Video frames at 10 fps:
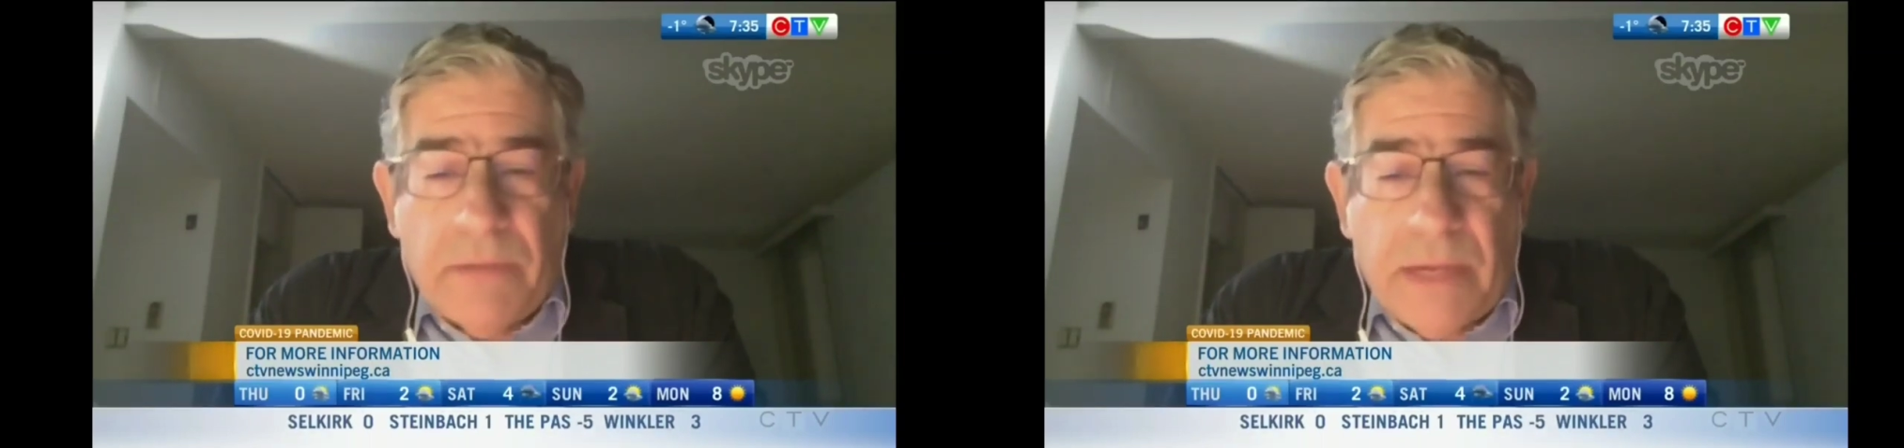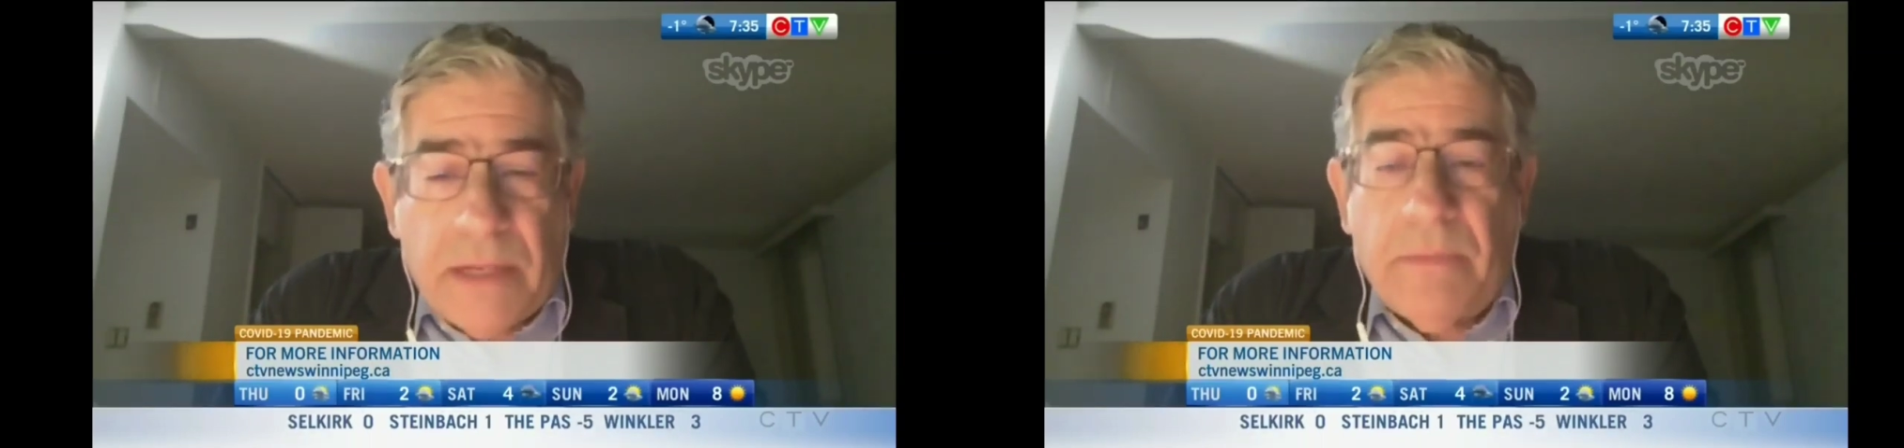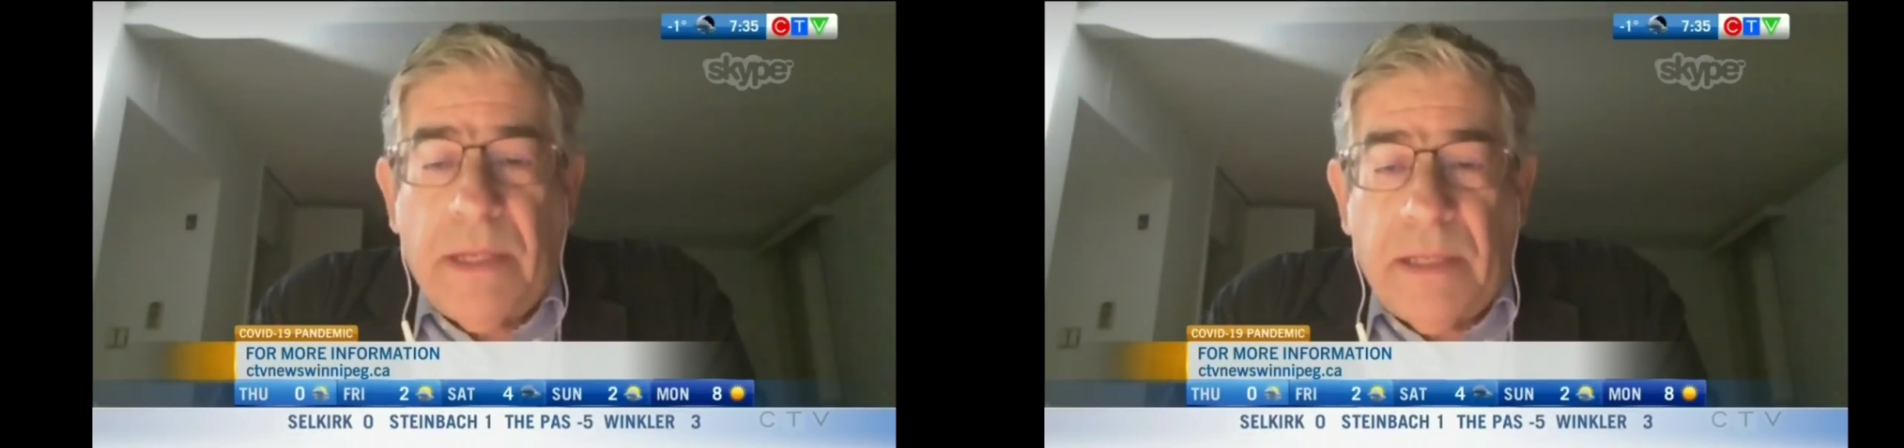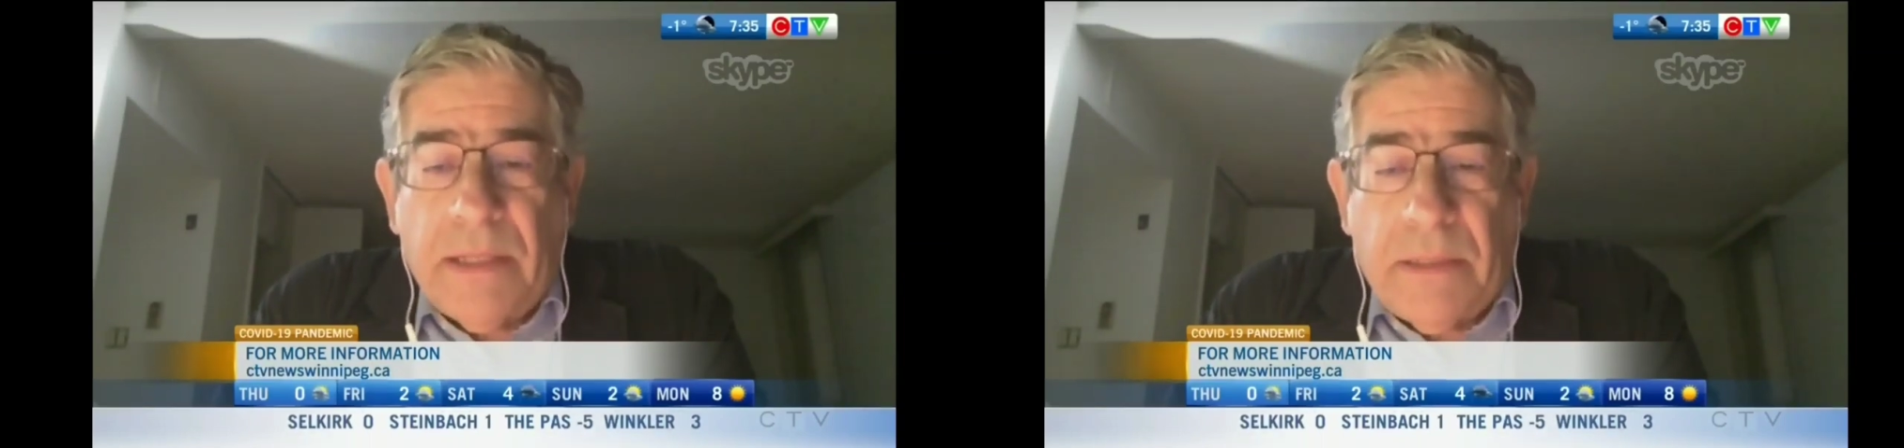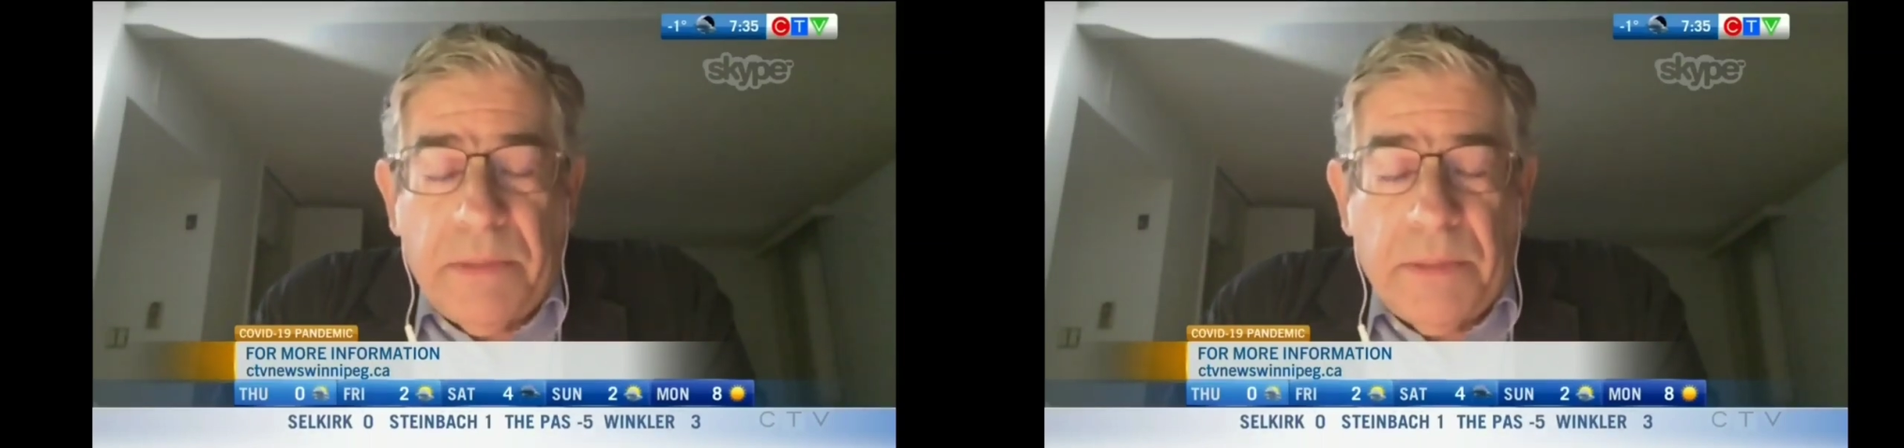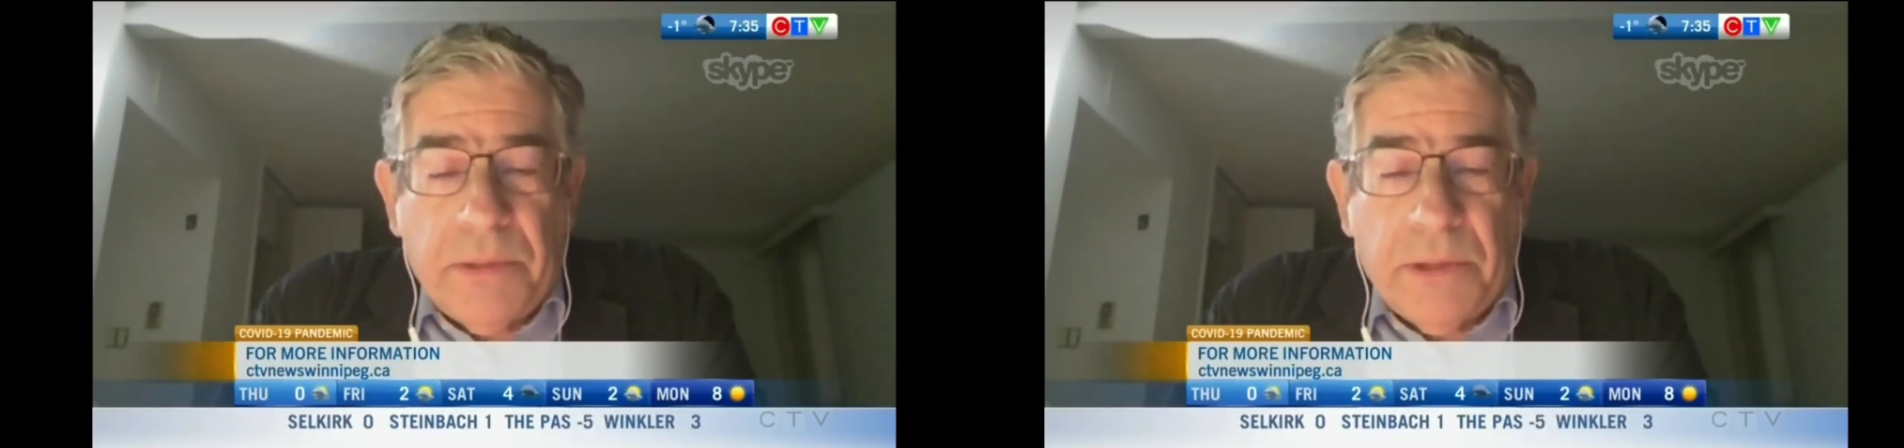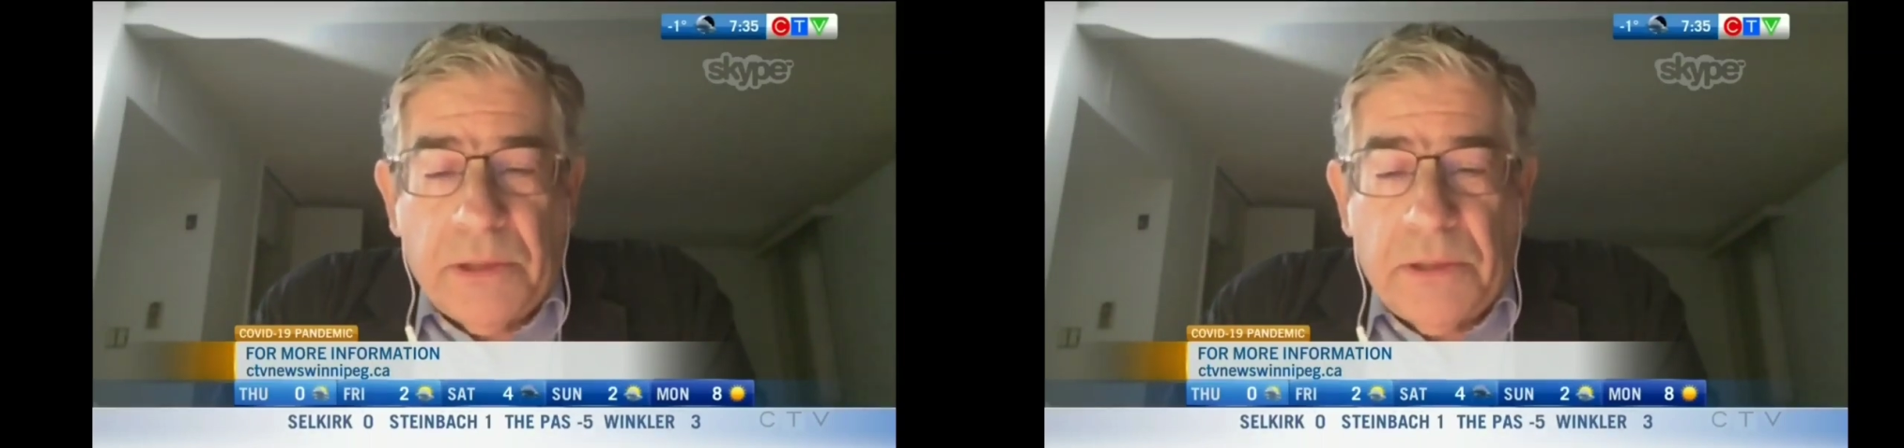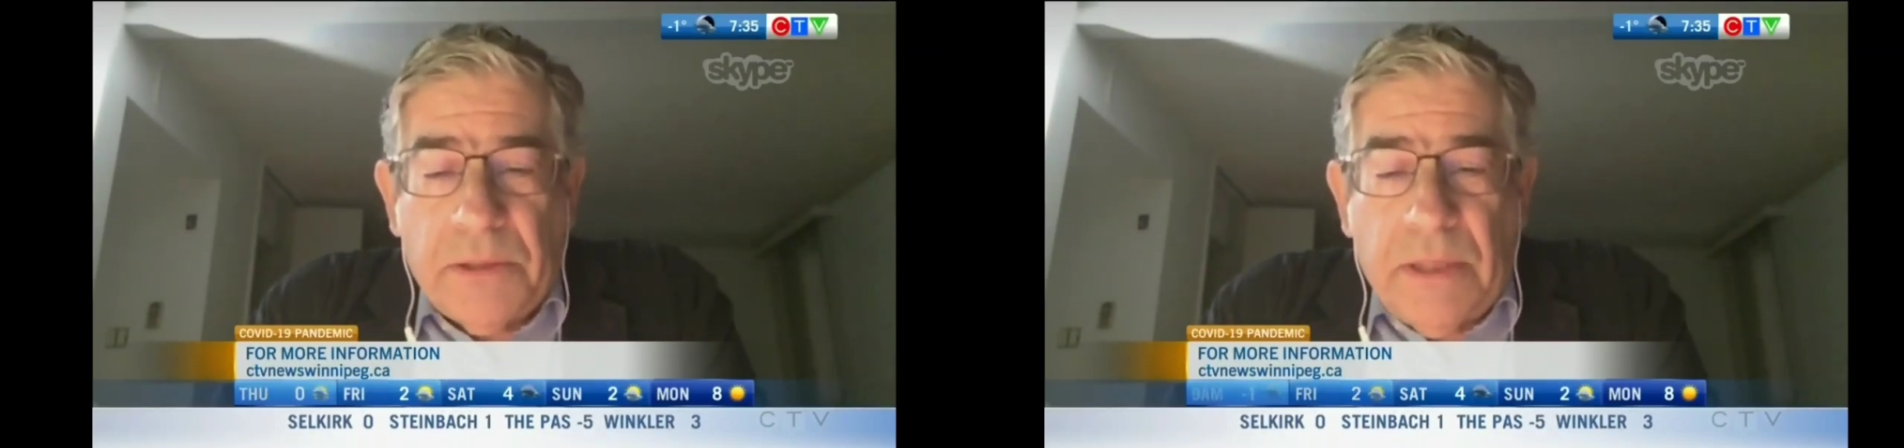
recommending that people should,